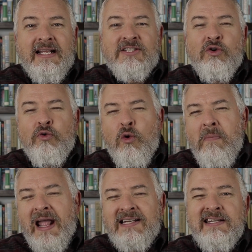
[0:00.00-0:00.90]
It's a
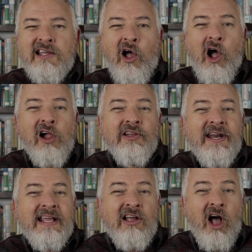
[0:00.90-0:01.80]
romantic
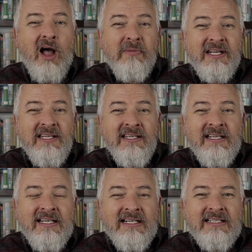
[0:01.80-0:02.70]
holiday comedy
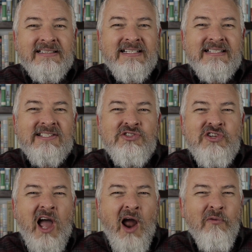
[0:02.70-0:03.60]
that's
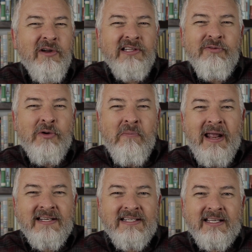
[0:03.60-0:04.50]
not really
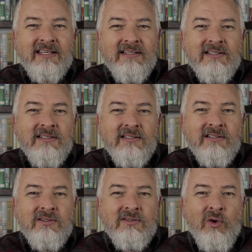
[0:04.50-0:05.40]
romantic
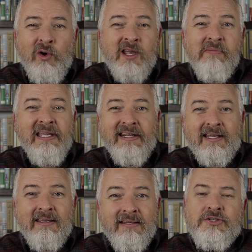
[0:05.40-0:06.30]
or
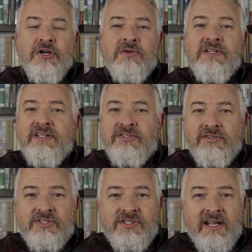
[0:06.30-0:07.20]
comedic. The jokes in this
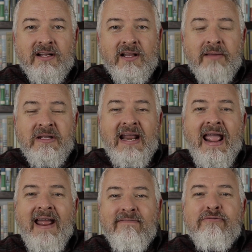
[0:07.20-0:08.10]
are stale. I mean,
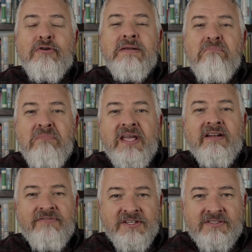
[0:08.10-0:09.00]
every bit
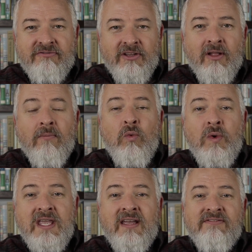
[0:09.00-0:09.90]
of this film
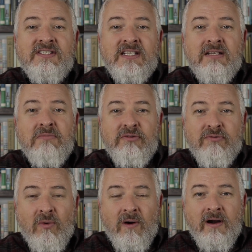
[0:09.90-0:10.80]
we have seen
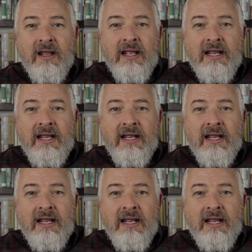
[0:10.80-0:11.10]
before.